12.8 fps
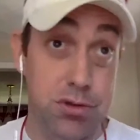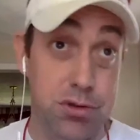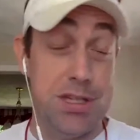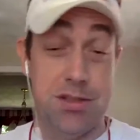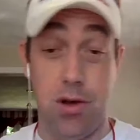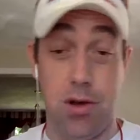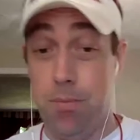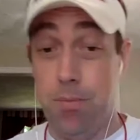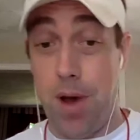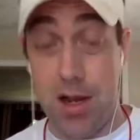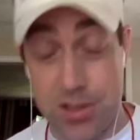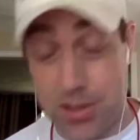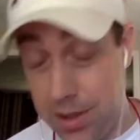which means the old
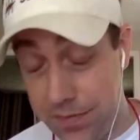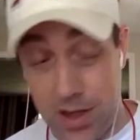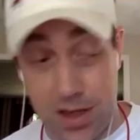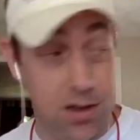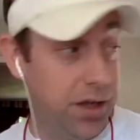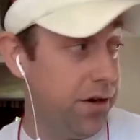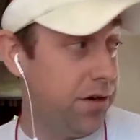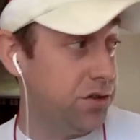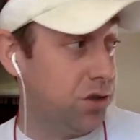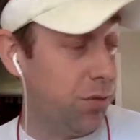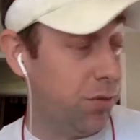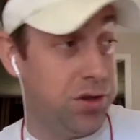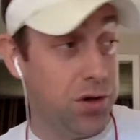Bosch stuff got clearance, or
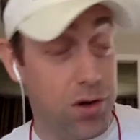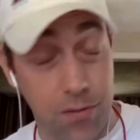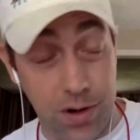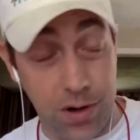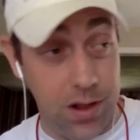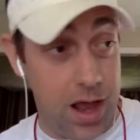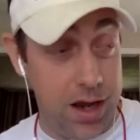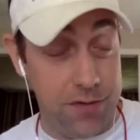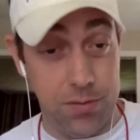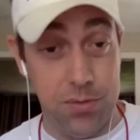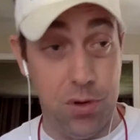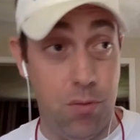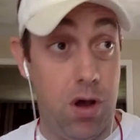we took over a line
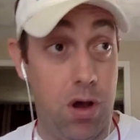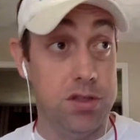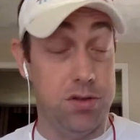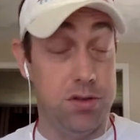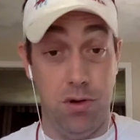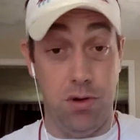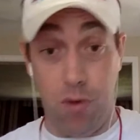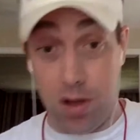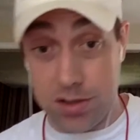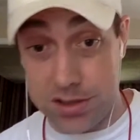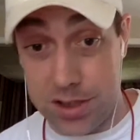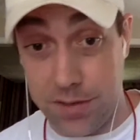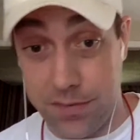from DeWalt, so the DeWalt
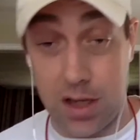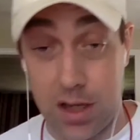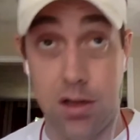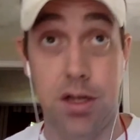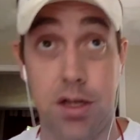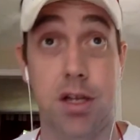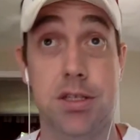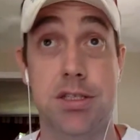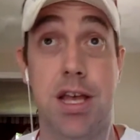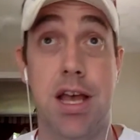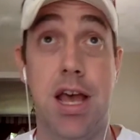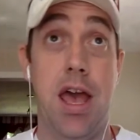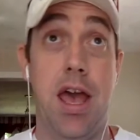stuff got clearance.
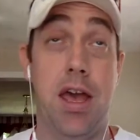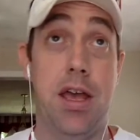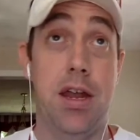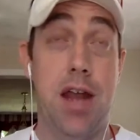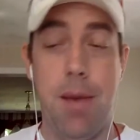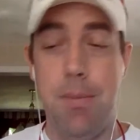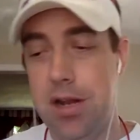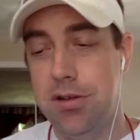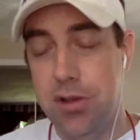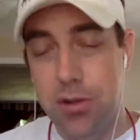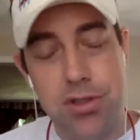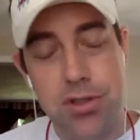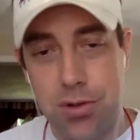And I'm in a
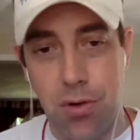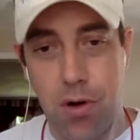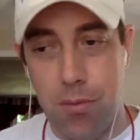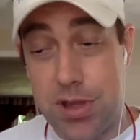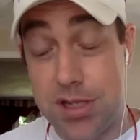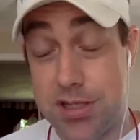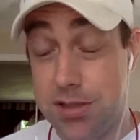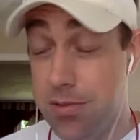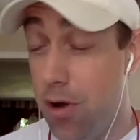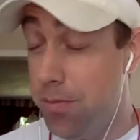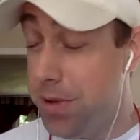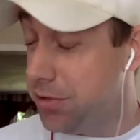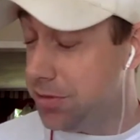new store. This is
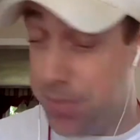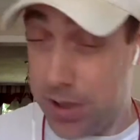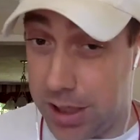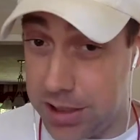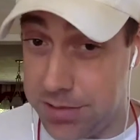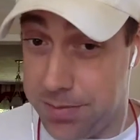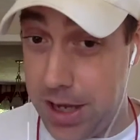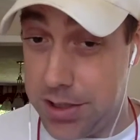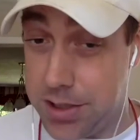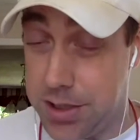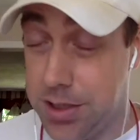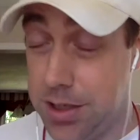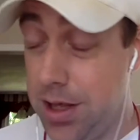Home Depot's big
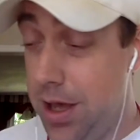expansion.